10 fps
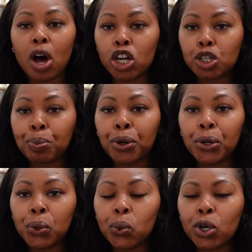
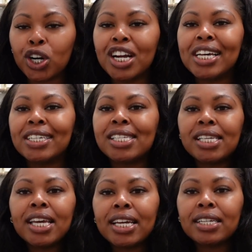entrepreneur,
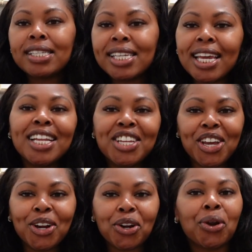
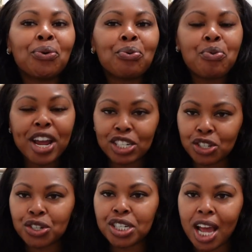10-year
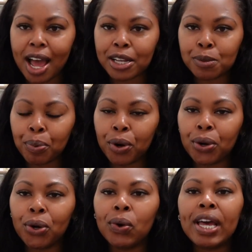registered tax
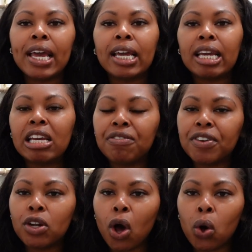pro,
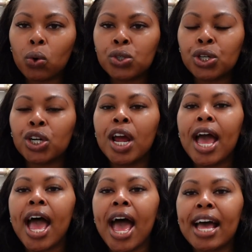EFIN holder,
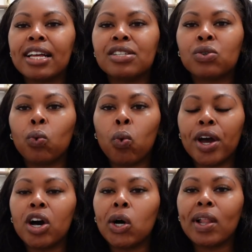as
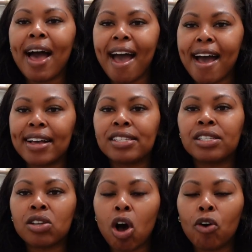well as
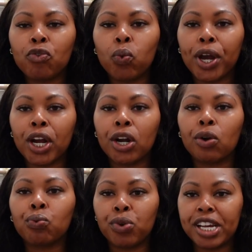
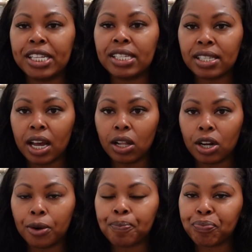software
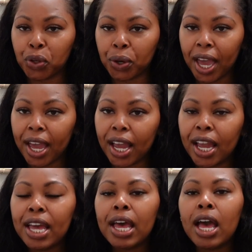reseller, okay?